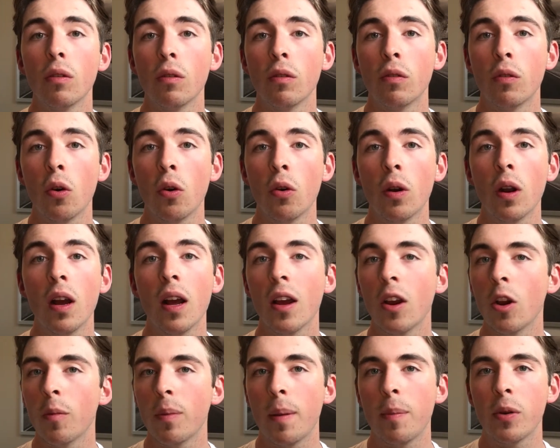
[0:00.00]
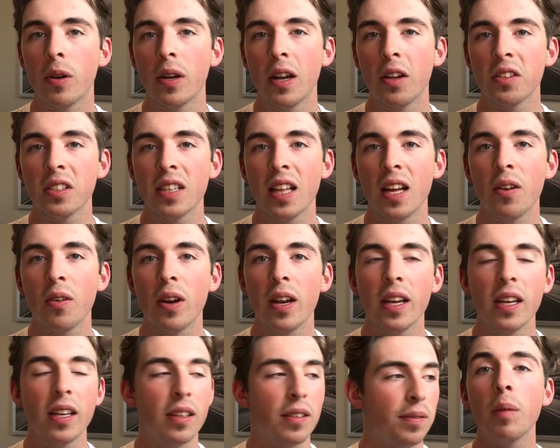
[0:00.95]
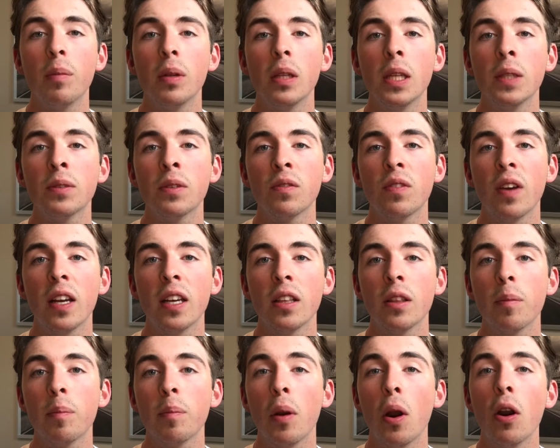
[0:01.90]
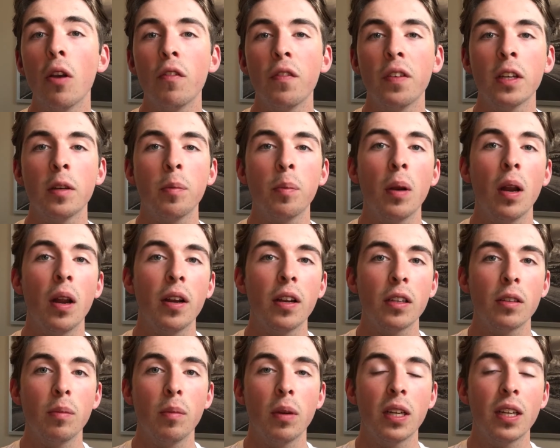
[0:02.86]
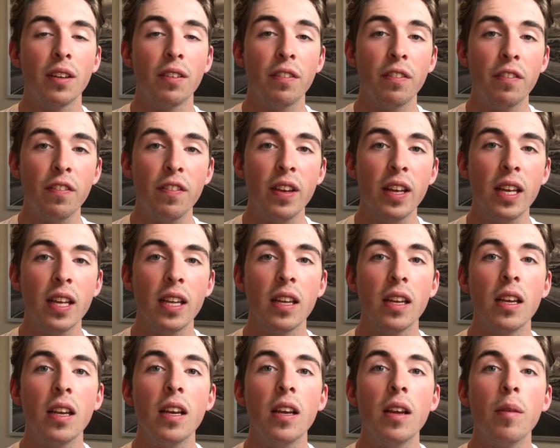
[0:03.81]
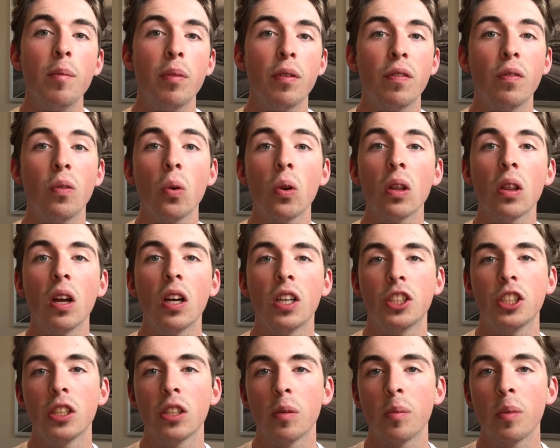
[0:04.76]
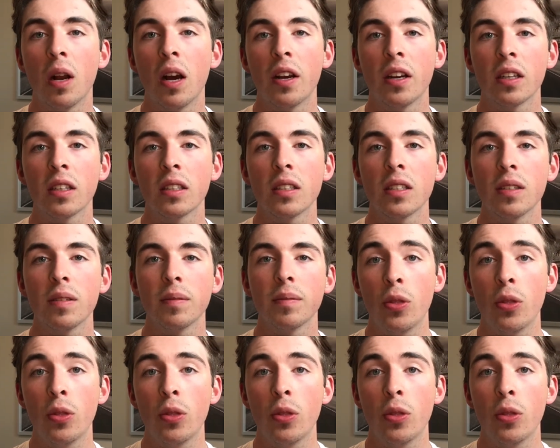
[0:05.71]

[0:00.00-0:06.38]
Vora, I hope I pronounced that right, believes in finding the perfect product market fit before launching their product.